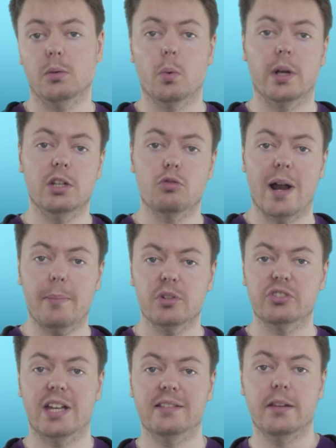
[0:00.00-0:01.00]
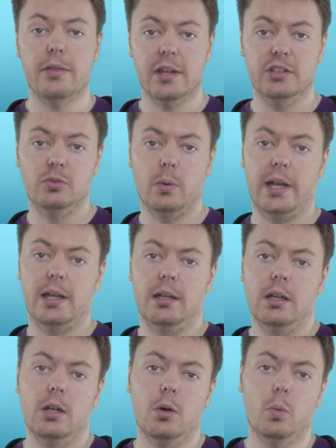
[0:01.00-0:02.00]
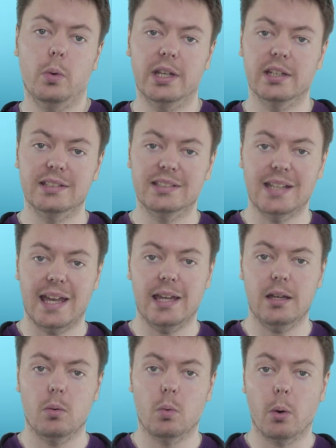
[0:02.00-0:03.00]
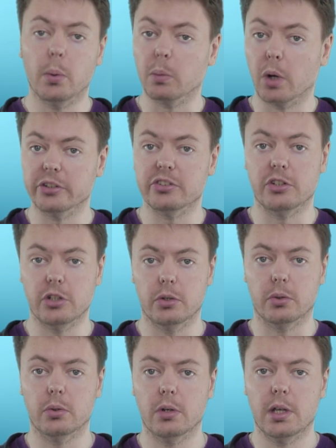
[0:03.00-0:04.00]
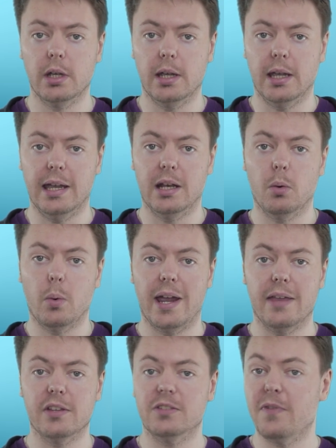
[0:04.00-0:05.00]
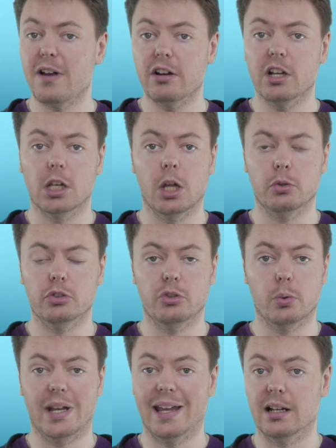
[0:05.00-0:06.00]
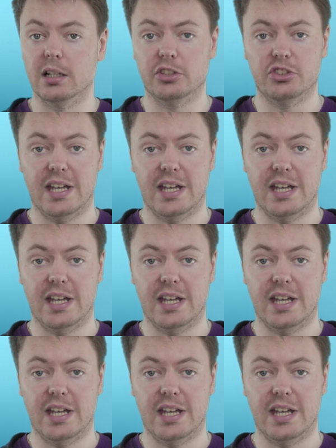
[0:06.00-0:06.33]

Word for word: when you represent it this way, we can say what we want to do in a way that's very close to an English